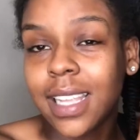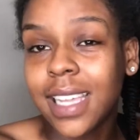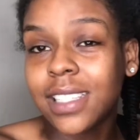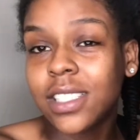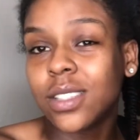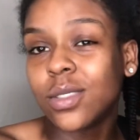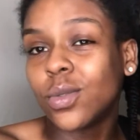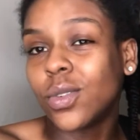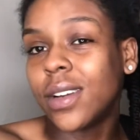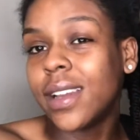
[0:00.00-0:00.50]

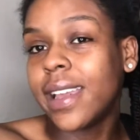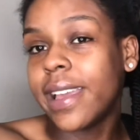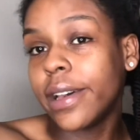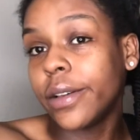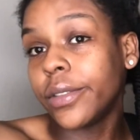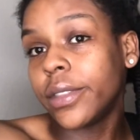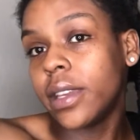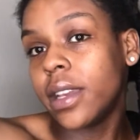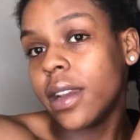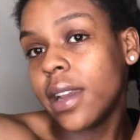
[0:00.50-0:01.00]
just want
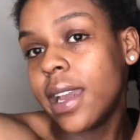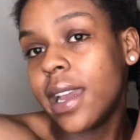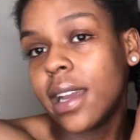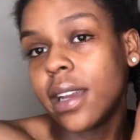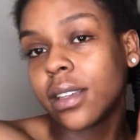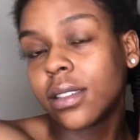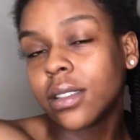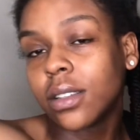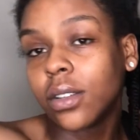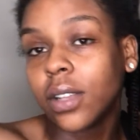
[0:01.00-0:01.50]
healthier hair,
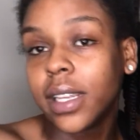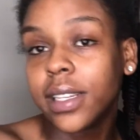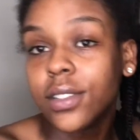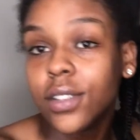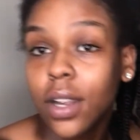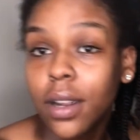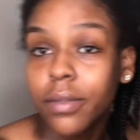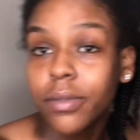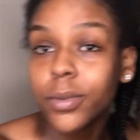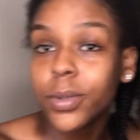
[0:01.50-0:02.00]
so they
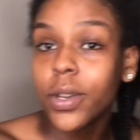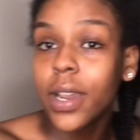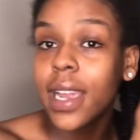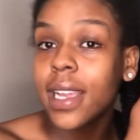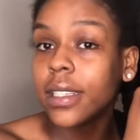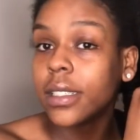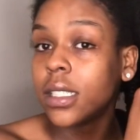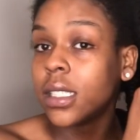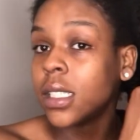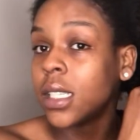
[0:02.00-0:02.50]
start from
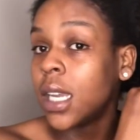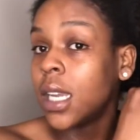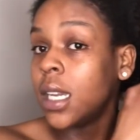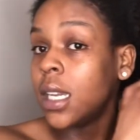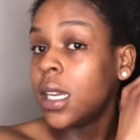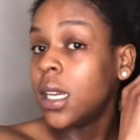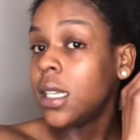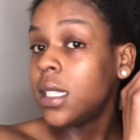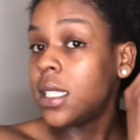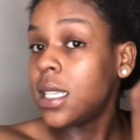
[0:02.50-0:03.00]
scratch
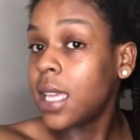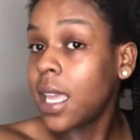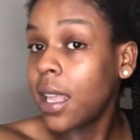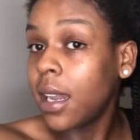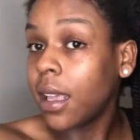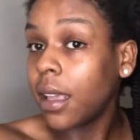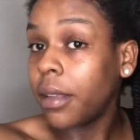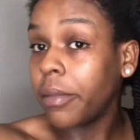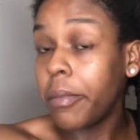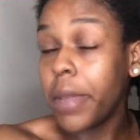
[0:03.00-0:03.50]
to get
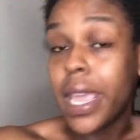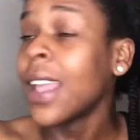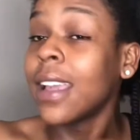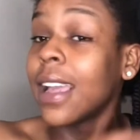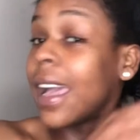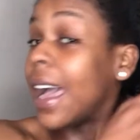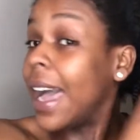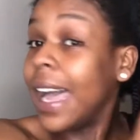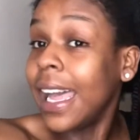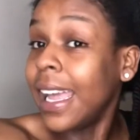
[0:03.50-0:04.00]
it. Me,
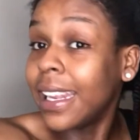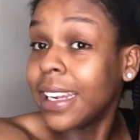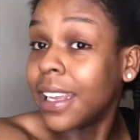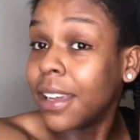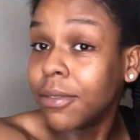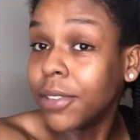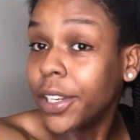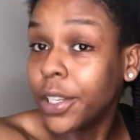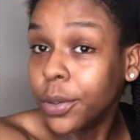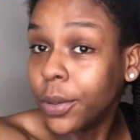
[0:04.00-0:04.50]
I'd
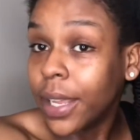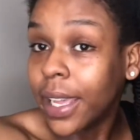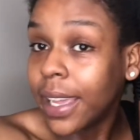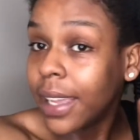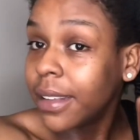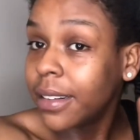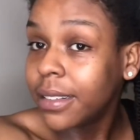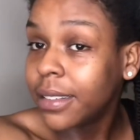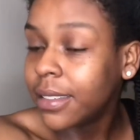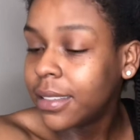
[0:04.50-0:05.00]
never do that.
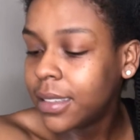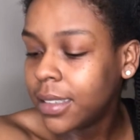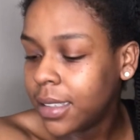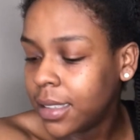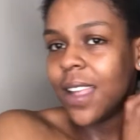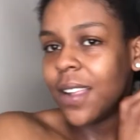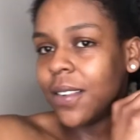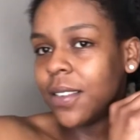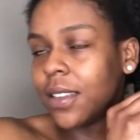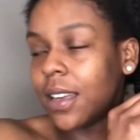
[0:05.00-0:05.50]

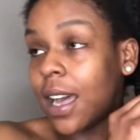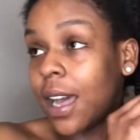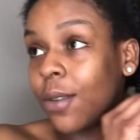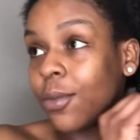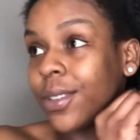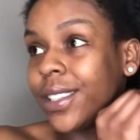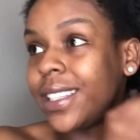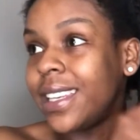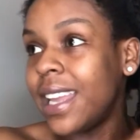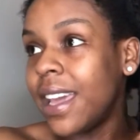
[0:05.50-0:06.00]
I
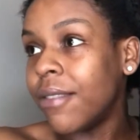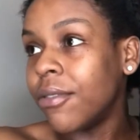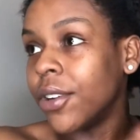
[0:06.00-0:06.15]
would never.